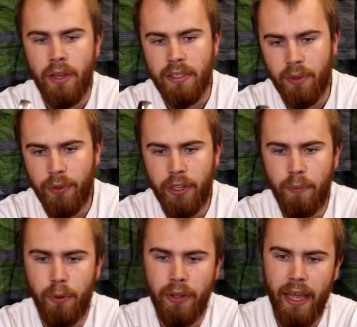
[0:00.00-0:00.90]
So when you
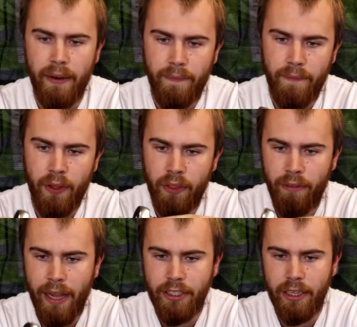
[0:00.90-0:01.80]
put that on the
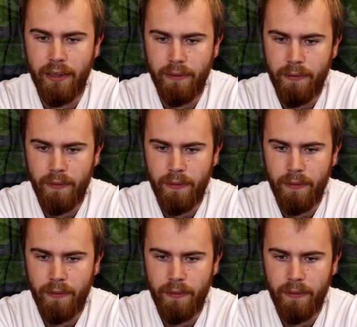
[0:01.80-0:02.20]
ratchet,